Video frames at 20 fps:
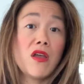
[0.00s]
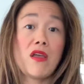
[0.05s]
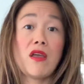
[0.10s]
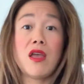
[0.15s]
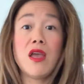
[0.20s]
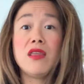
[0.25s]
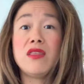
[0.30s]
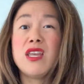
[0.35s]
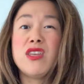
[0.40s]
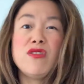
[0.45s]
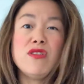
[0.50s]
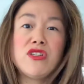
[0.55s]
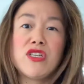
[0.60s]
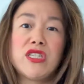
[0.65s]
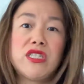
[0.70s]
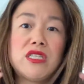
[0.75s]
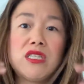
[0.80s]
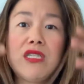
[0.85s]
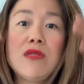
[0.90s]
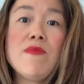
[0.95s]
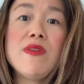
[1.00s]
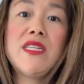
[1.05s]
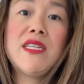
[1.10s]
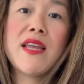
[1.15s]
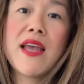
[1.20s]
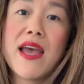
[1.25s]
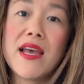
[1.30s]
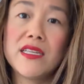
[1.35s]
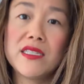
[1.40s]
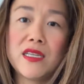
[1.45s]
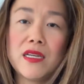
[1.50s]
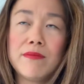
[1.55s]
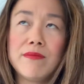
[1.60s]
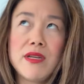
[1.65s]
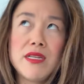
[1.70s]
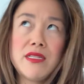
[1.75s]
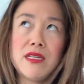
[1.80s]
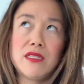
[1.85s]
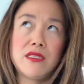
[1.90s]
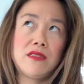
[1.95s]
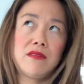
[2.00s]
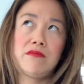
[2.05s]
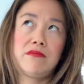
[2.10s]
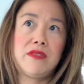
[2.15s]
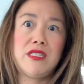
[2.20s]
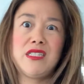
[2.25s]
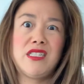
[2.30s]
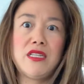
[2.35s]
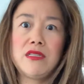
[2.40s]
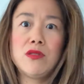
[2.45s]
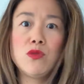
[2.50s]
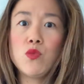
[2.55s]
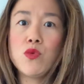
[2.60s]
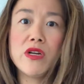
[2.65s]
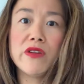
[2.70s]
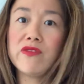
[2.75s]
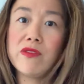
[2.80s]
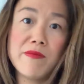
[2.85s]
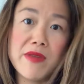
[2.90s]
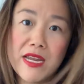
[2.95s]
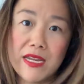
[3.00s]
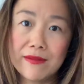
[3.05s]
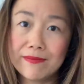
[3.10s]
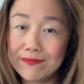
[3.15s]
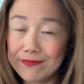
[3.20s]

and then you just dismiss it as it doesn't work for me.